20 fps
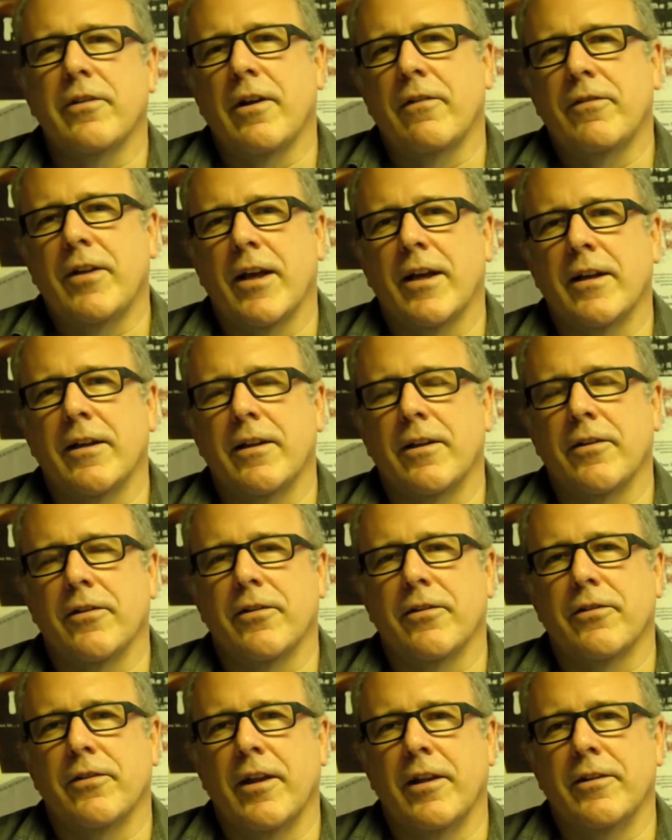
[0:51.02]
that I've taken in
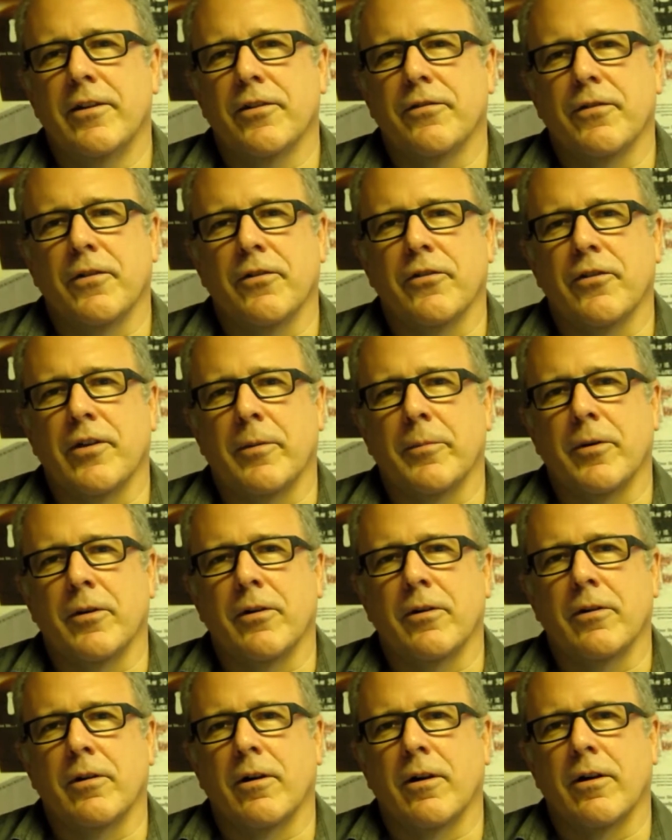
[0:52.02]
this first summer
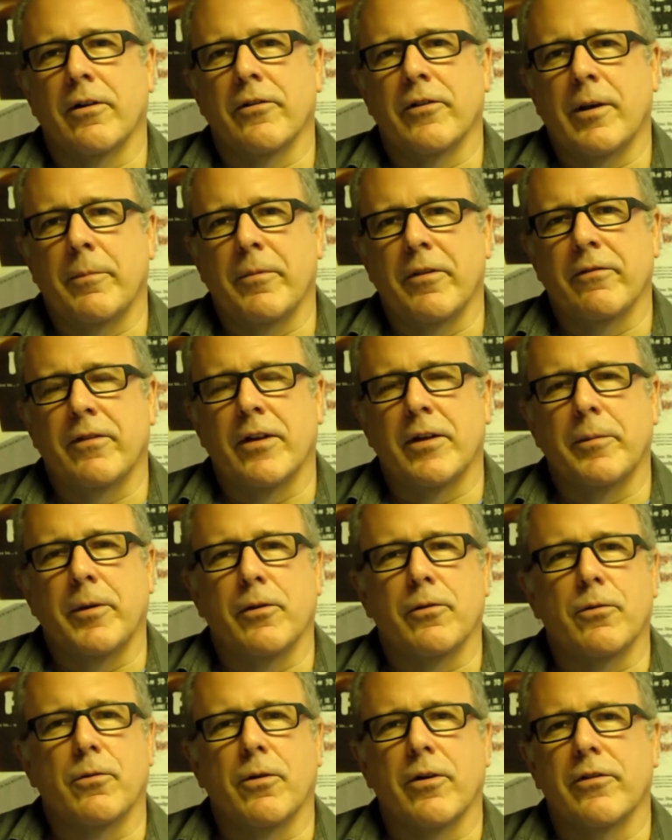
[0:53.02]
are some of the
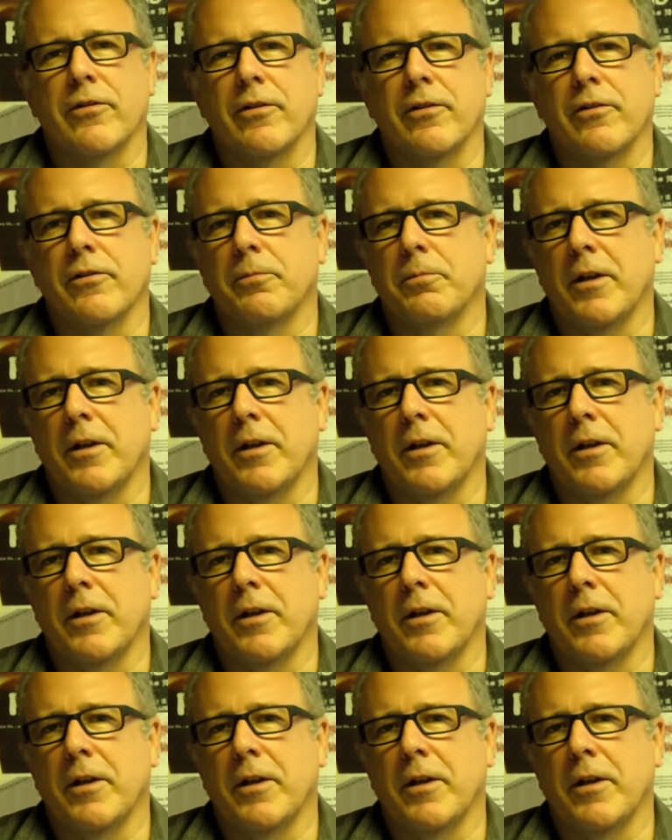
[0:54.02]
fundamental courses: